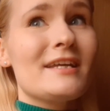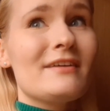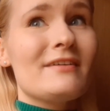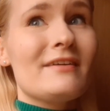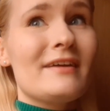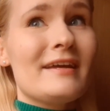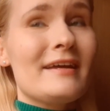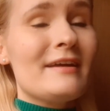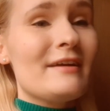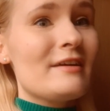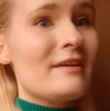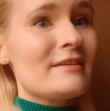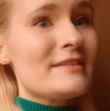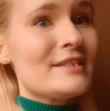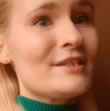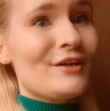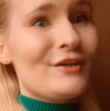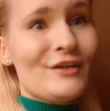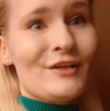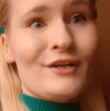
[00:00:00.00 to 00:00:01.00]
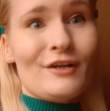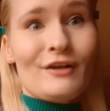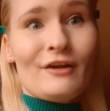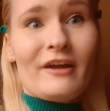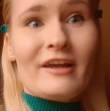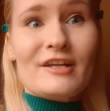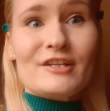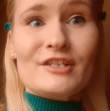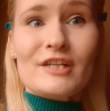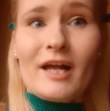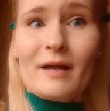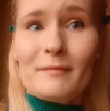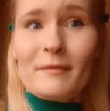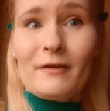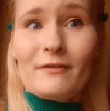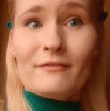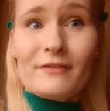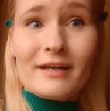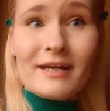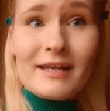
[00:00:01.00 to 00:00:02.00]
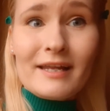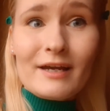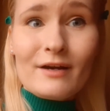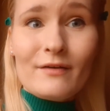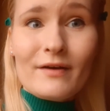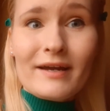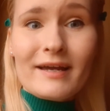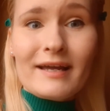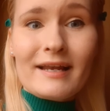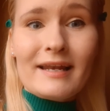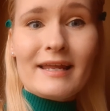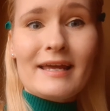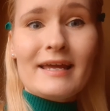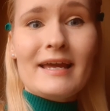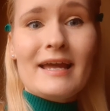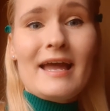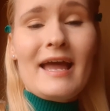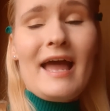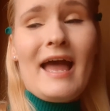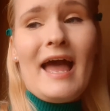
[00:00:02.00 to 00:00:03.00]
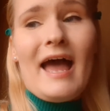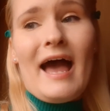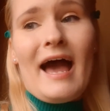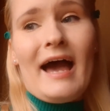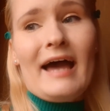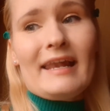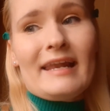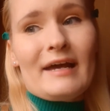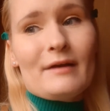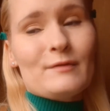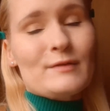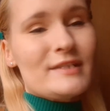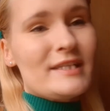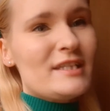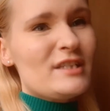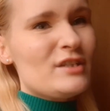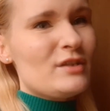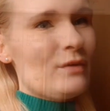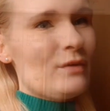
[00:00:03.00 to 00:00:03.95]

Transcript: It started looking shabby really quickly and I wasn't too